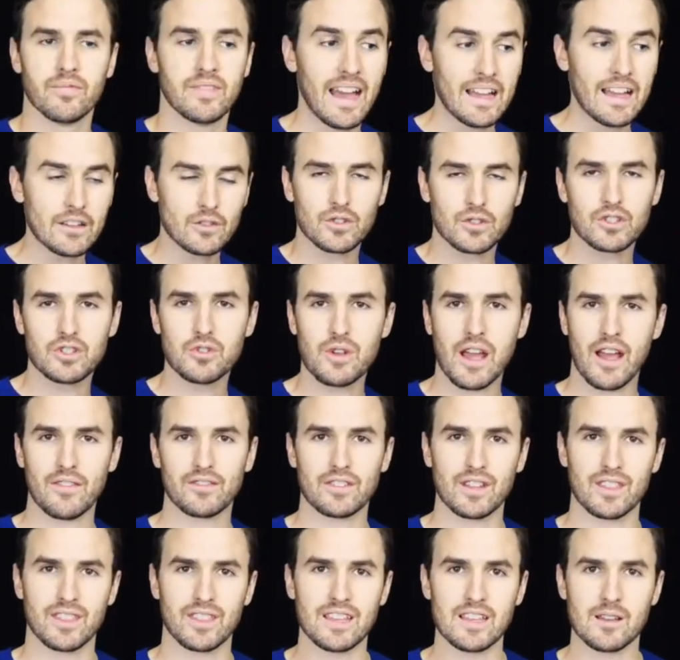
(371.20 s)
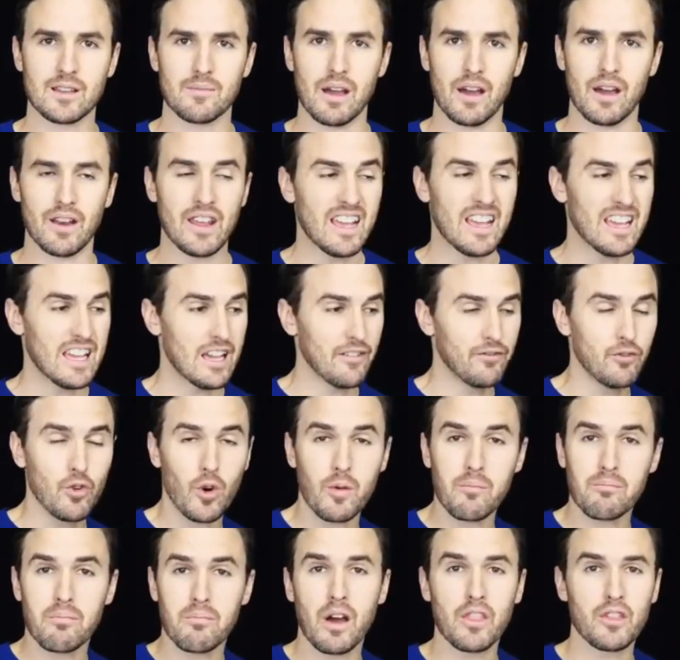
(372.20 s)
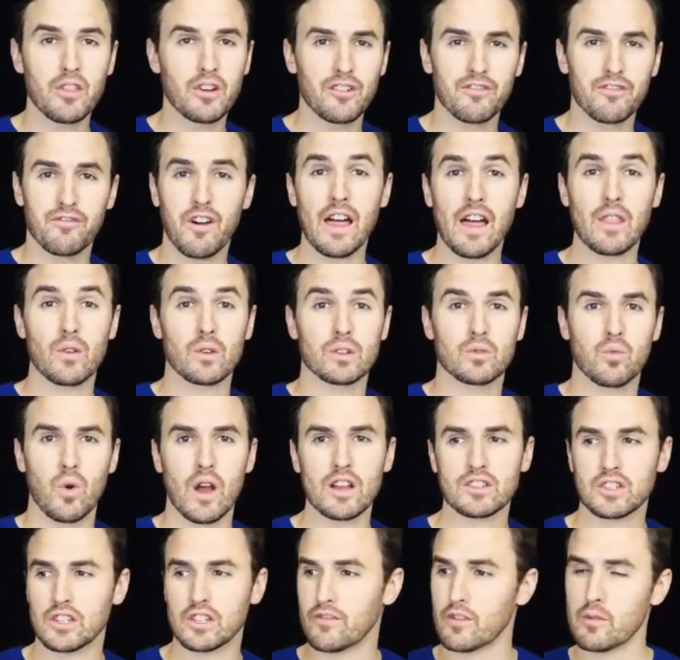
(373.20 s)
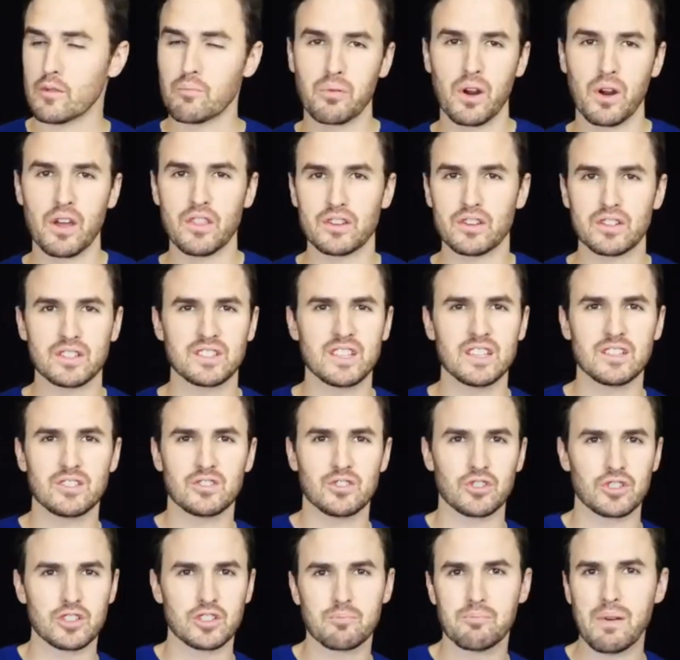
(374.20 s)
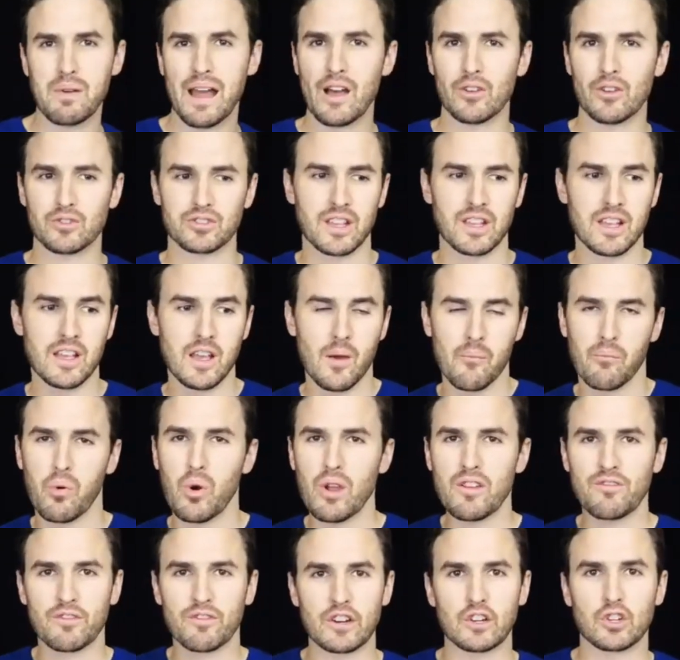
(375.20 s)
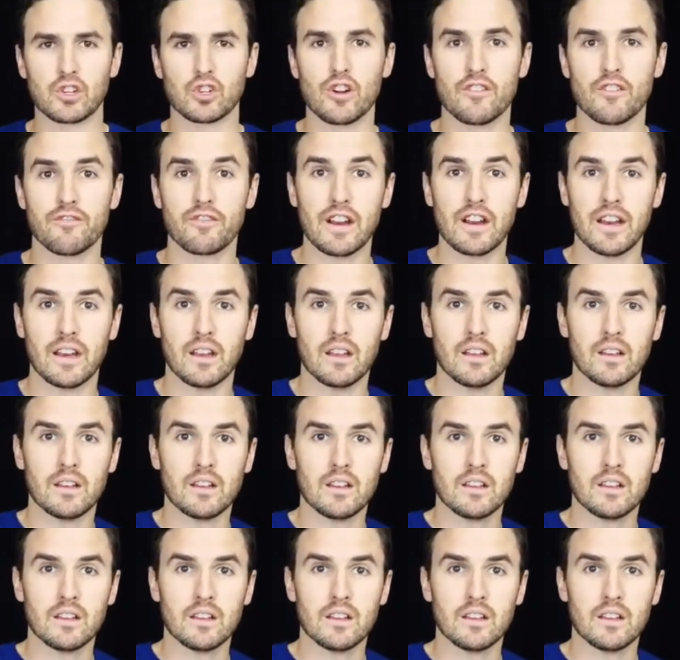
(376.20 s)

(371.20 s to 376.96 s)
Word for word: That's what you have to think about. If your mother or father was watching, if your brother, sister, spouse, boyfriend, girlfriend,